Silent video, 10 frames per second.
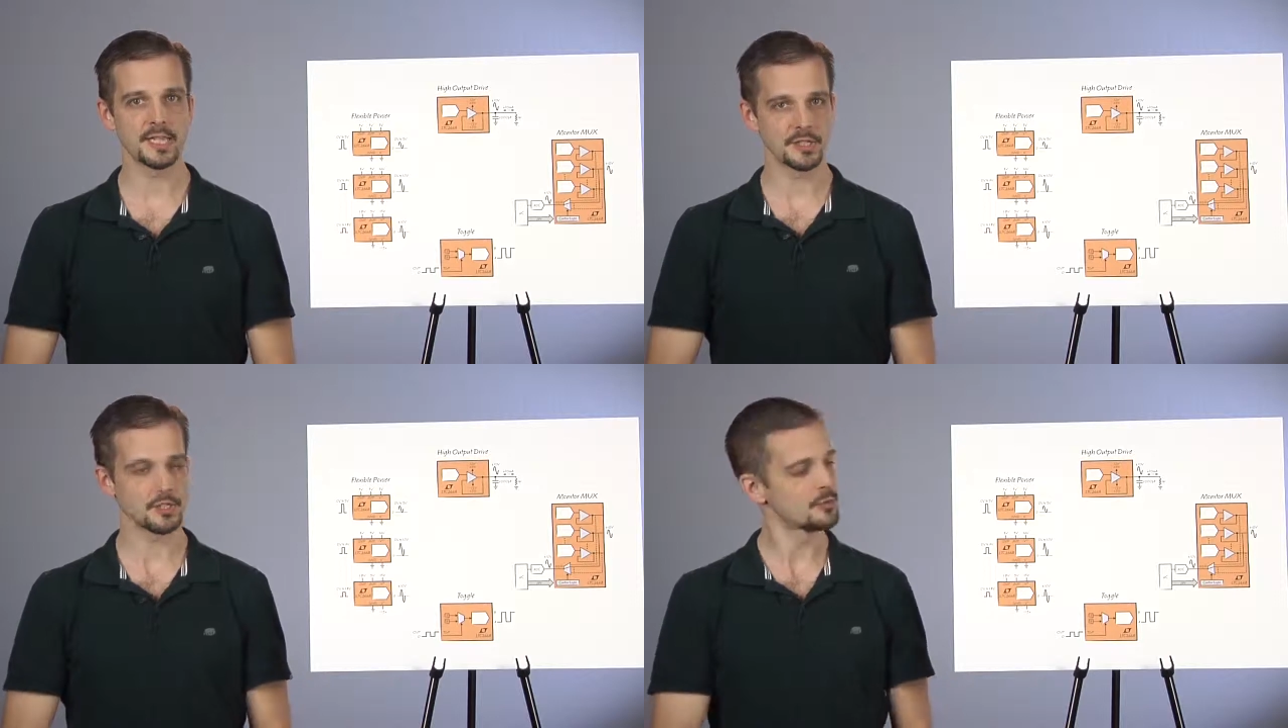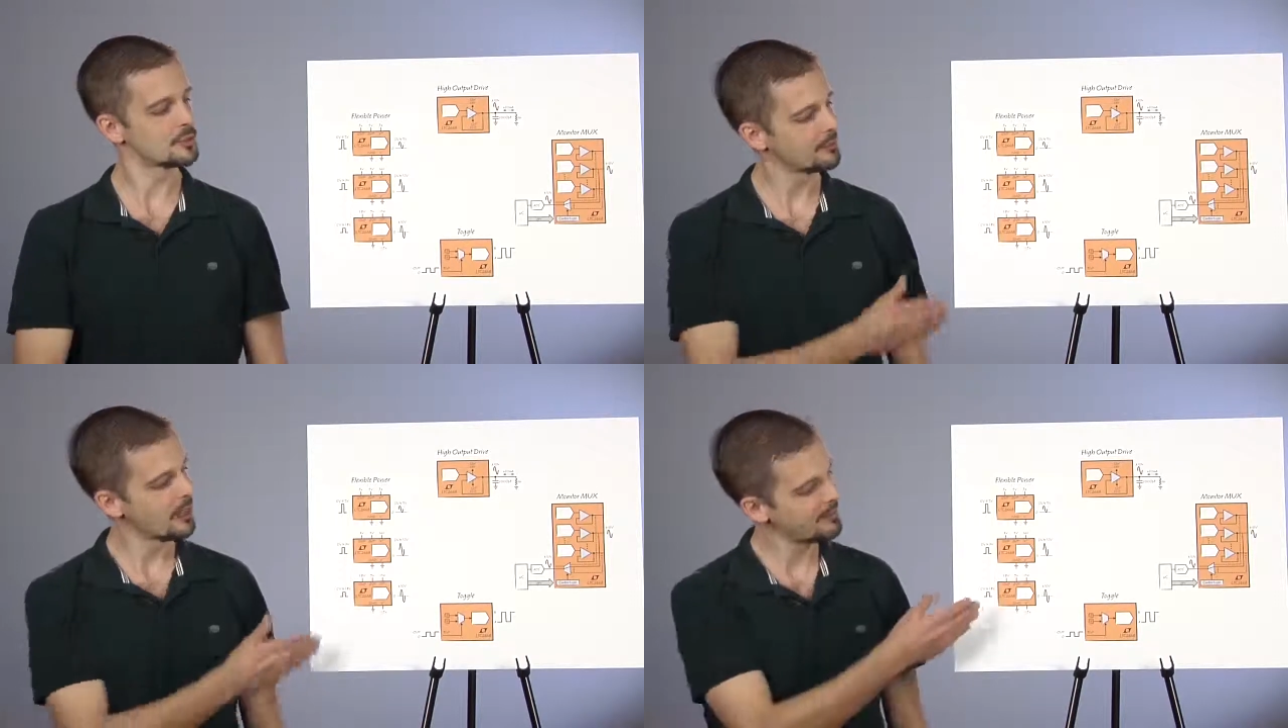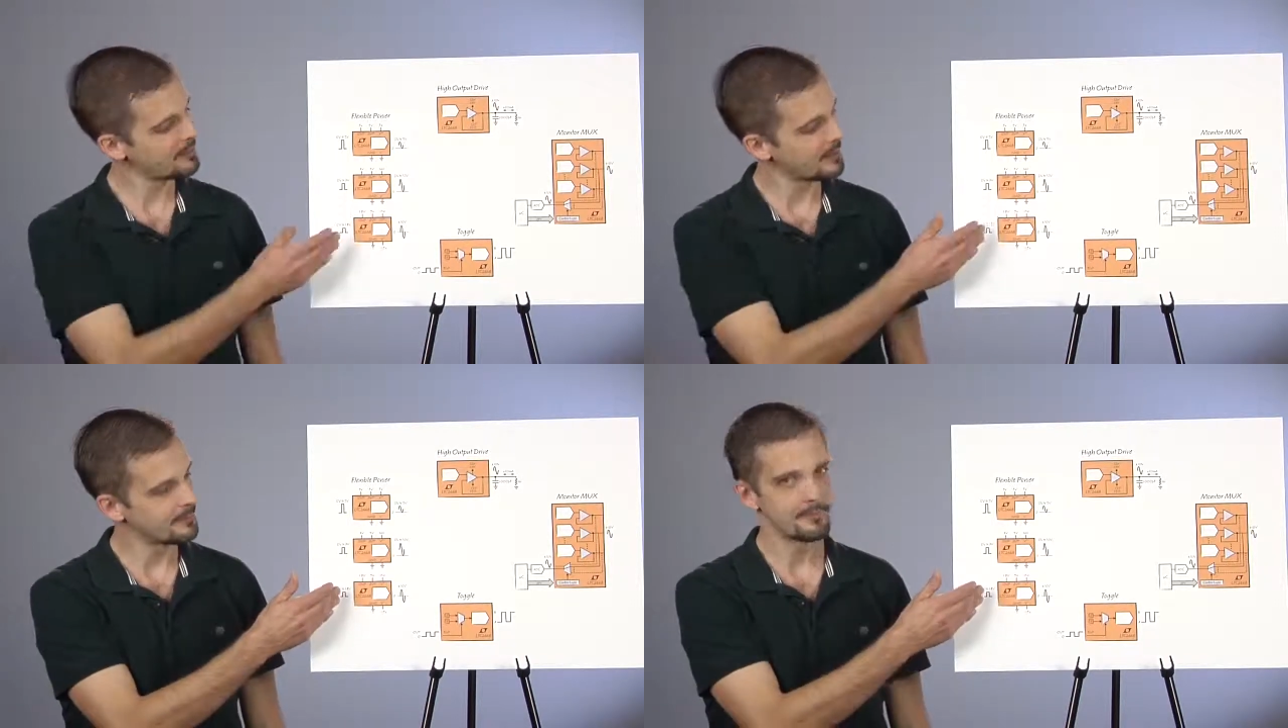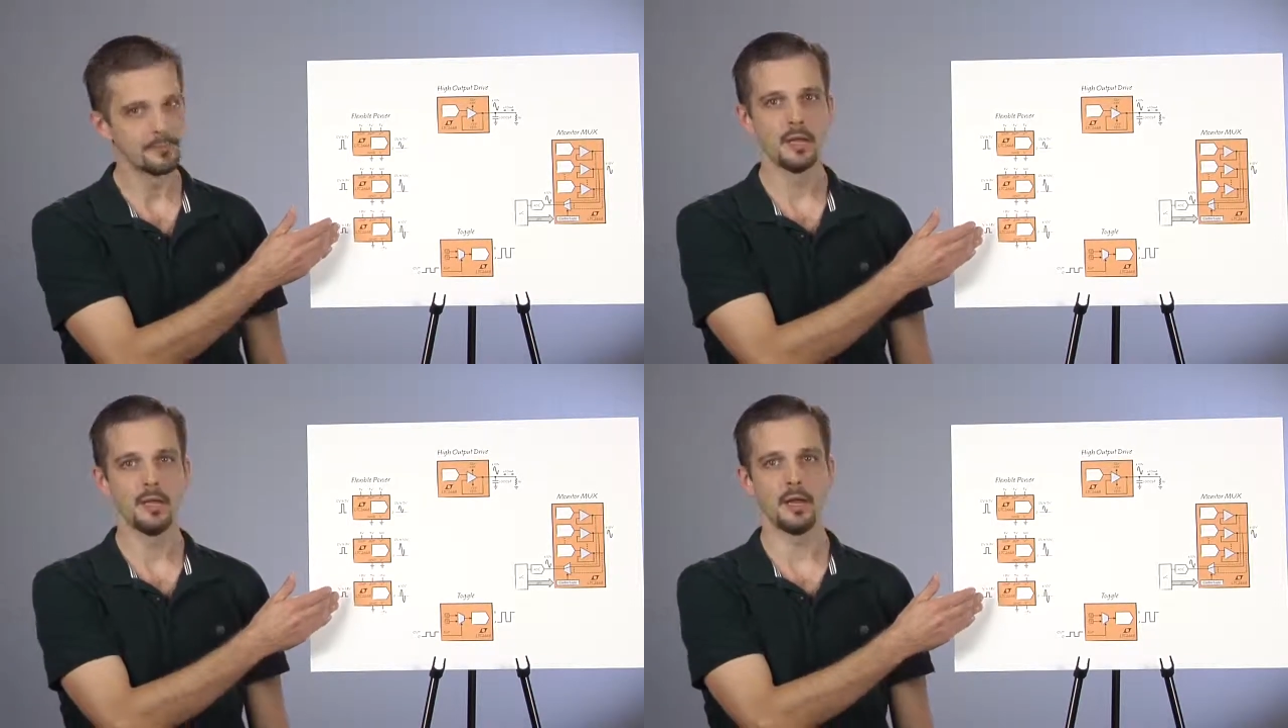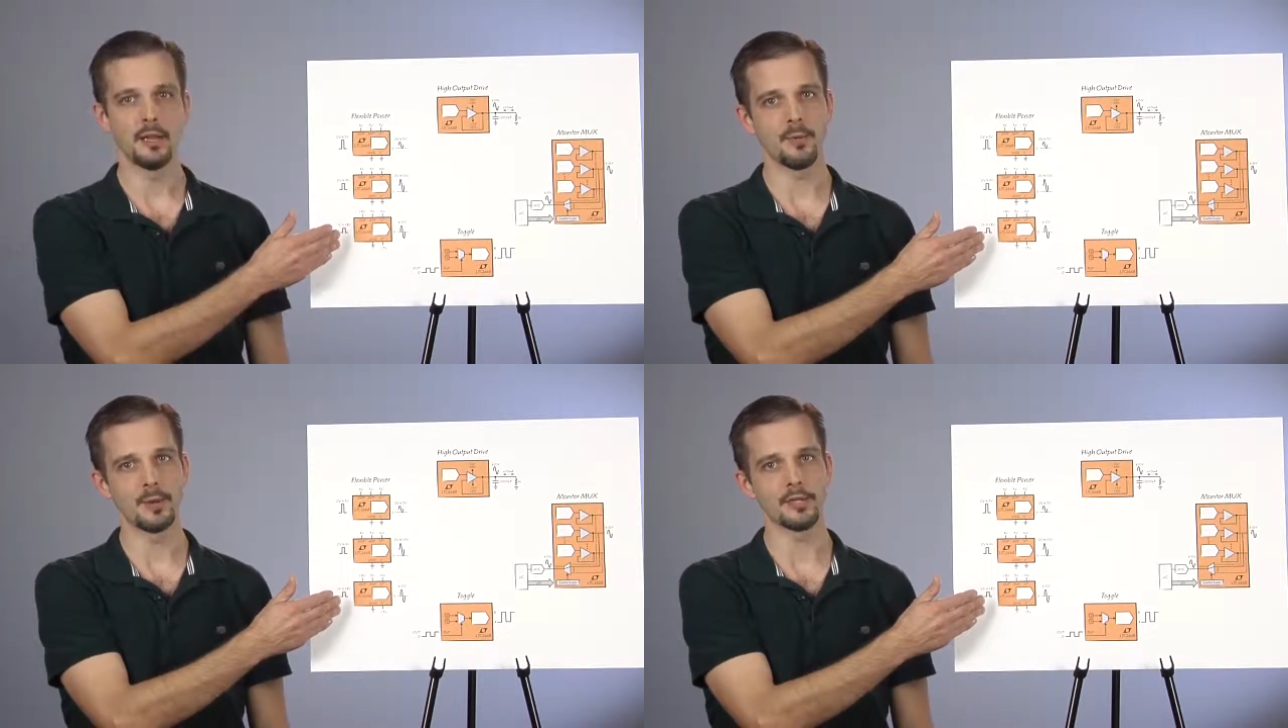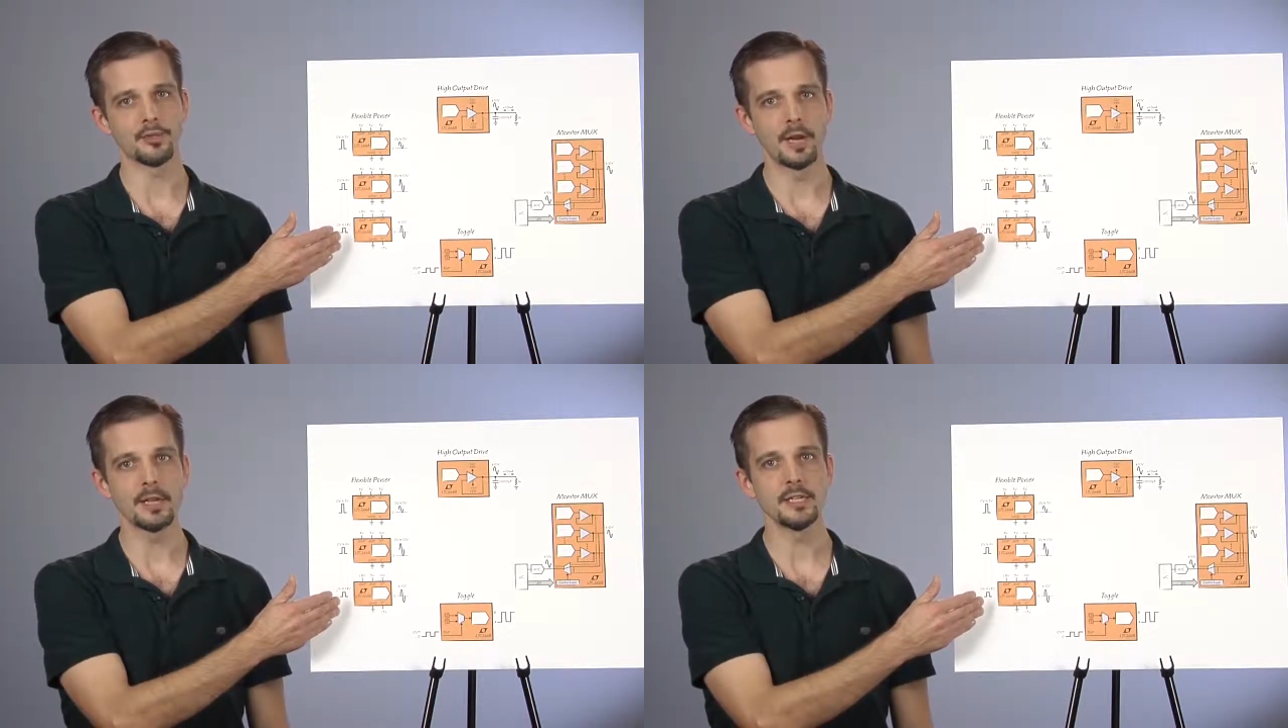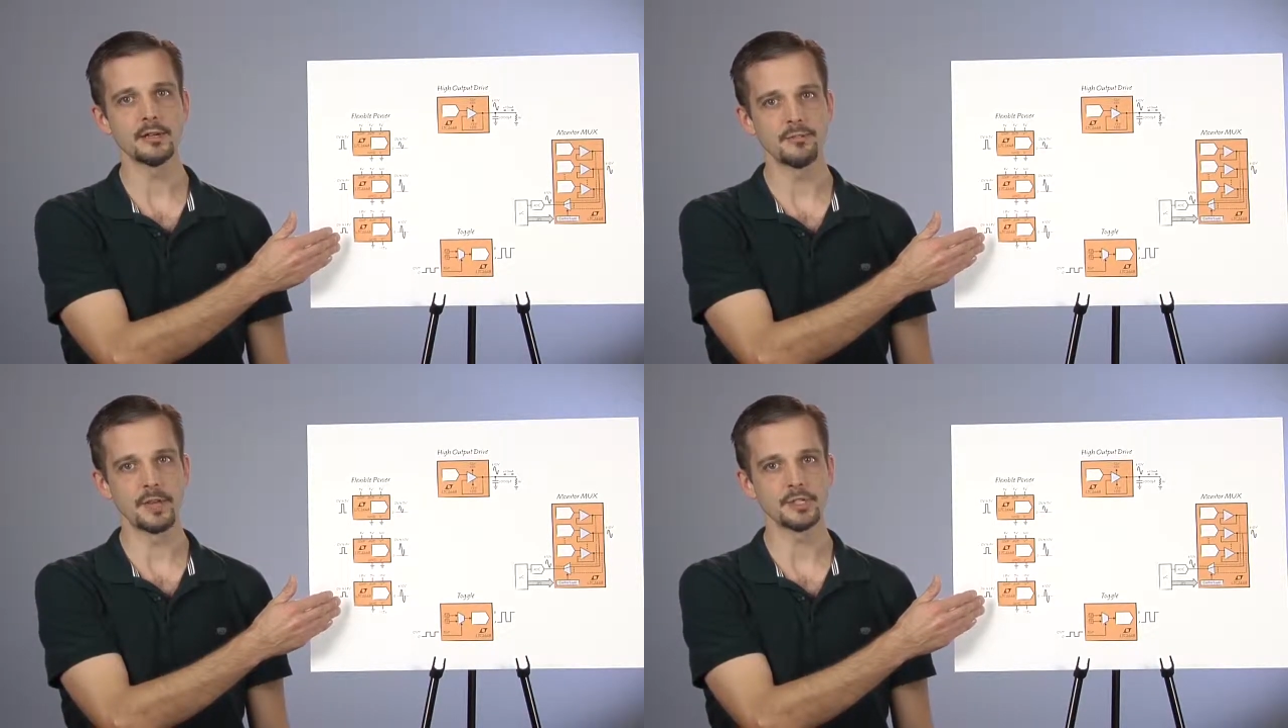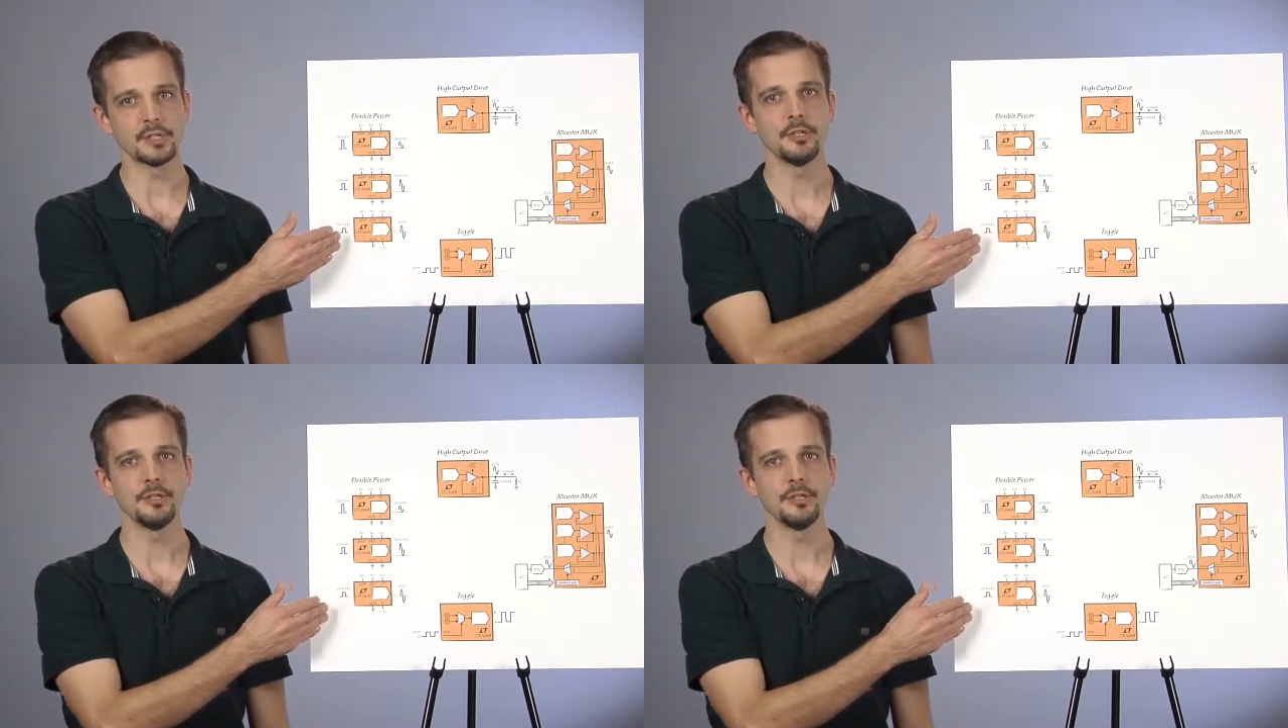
has its own supply pin, allowing a direct interface